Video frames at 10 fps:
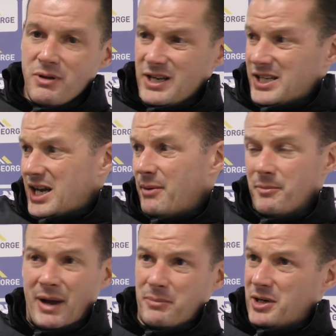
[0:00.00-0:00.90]
is
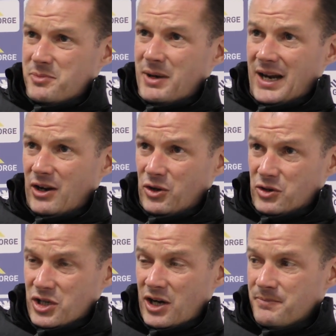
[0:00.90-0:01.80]
coming back, but he's been out a
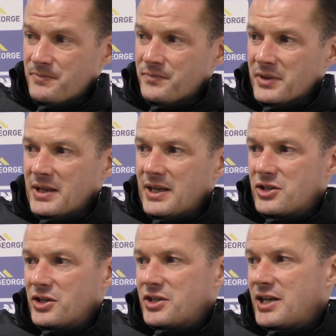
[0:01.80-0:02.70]
long time.
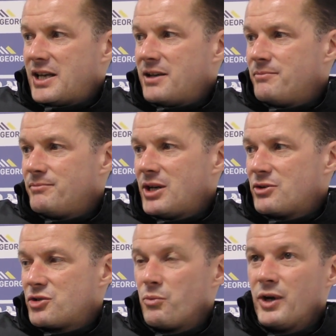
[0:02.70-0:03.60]
It's going to take him, you know,
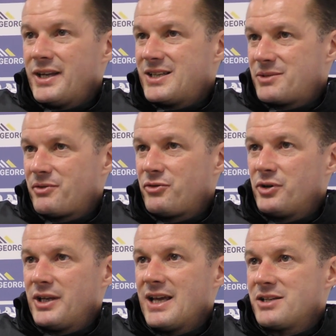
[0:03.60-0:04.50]
some weeks
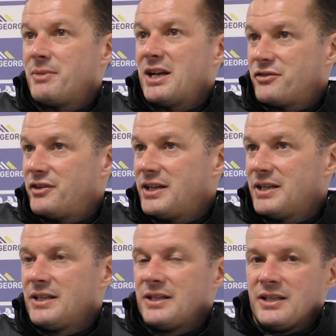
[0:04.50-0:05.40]
before he gets match
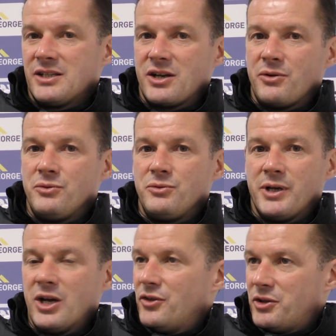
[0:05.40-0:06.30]
fit. So
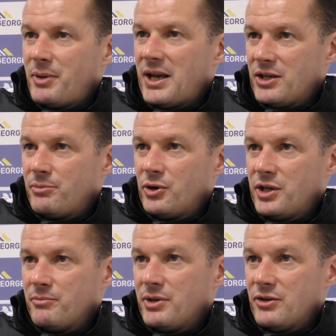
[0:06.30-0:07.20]
we can't depend upon
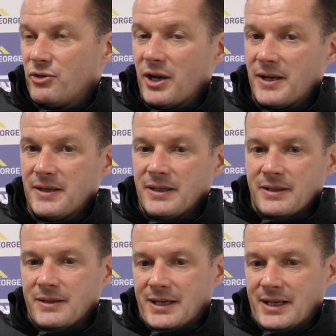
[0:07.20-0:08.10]
him being right.
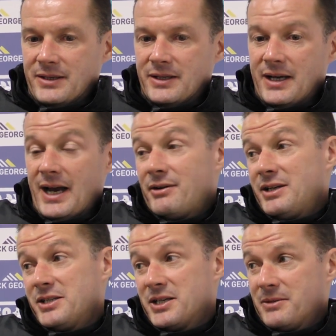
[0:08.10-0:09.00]
And
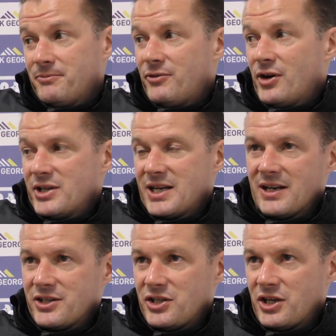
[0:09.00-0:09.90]
Harry's a very
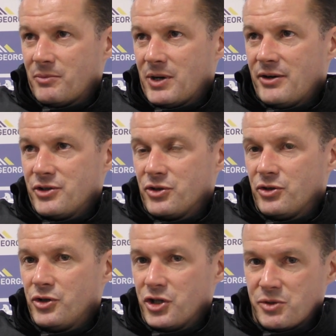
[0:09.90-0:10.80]
talented young player. He's
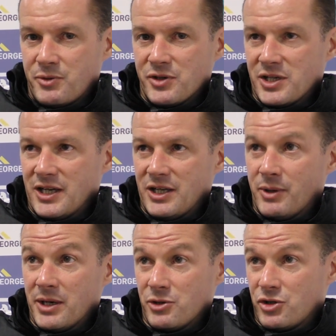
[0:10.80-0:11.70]
got good experience in League
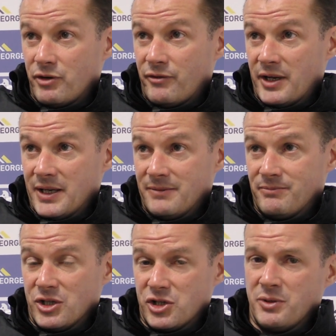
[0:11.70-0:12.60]
One. He was terrific
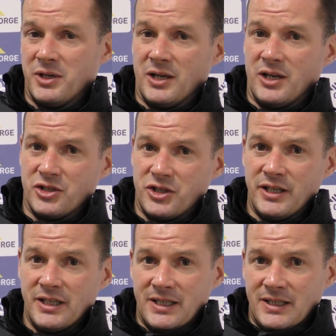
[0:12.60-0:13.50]
at Swindon last year.